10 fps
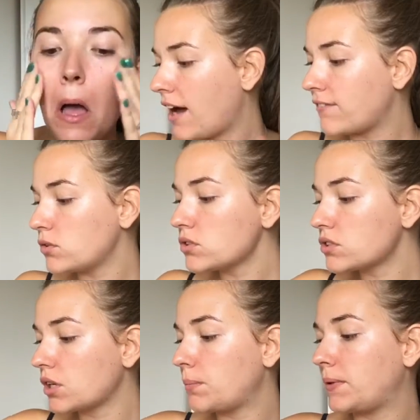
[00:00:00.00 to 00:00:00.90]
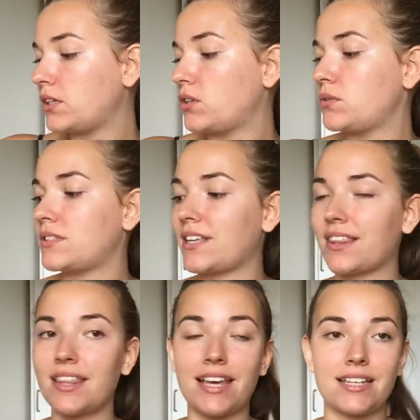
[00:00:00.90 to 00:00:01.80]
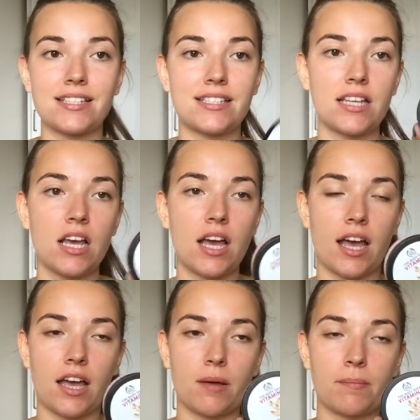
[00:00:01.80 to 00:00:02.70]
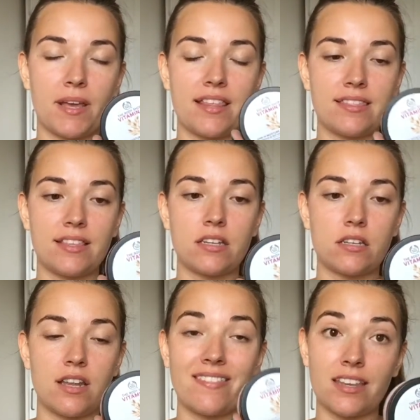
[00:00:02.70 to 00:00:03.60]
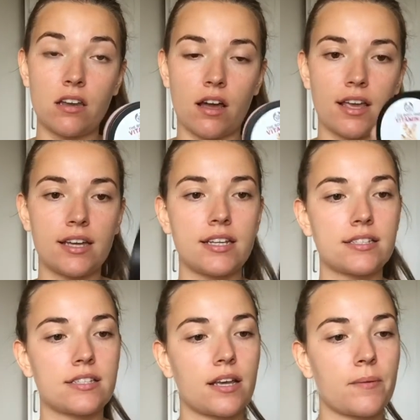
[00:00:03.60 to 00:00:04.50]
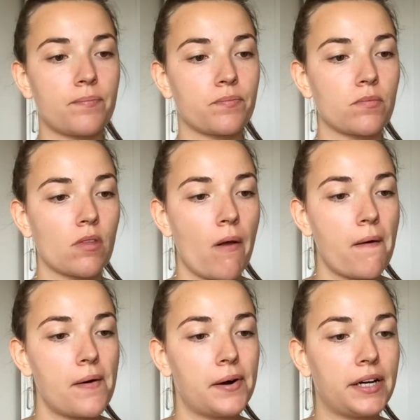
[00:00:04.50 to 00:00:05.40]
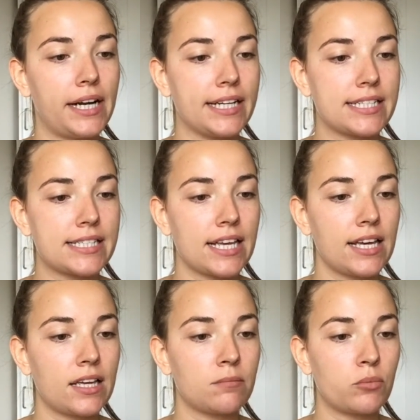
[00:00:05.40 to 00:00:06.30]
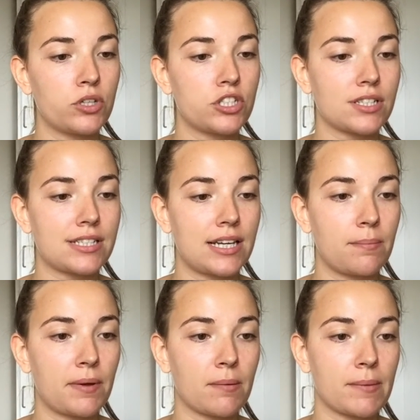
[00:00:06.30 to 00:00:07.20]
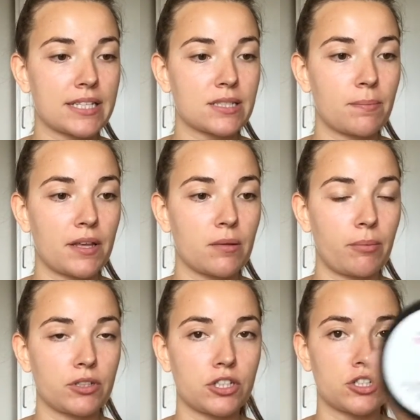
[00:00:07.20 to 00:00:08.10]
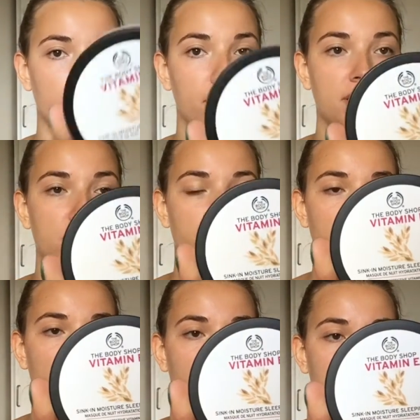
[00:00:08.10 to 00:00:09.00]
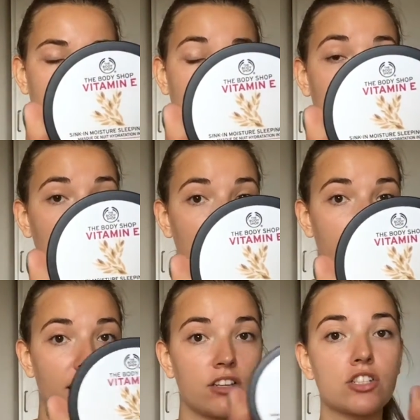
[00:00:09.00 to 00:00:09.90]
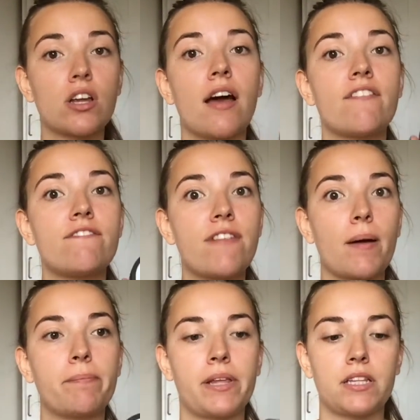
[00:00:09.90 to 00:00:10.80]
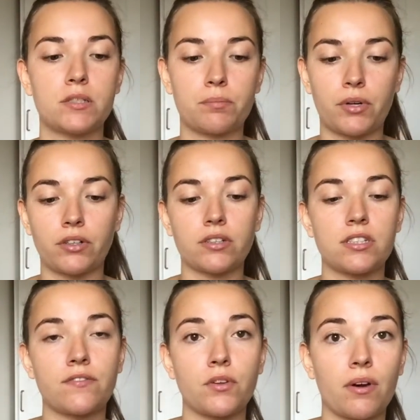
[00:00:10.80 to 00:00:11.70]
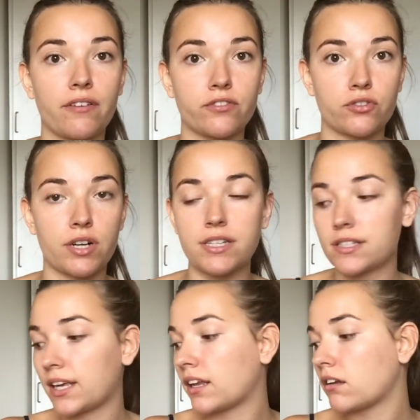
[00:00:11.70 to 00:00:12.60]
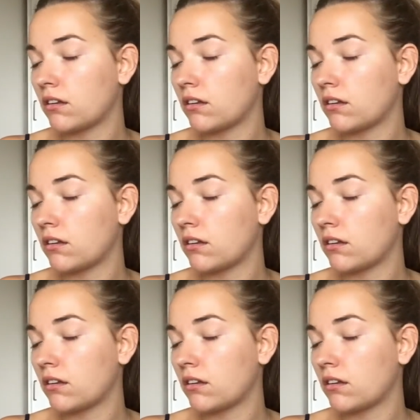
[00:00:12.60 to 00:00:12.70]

I've also been using this in the night, and it's a sink-in moisture sleeping mask by The Body Shop, and it's from their vitamin E range. Fabulous product if you have dry skin.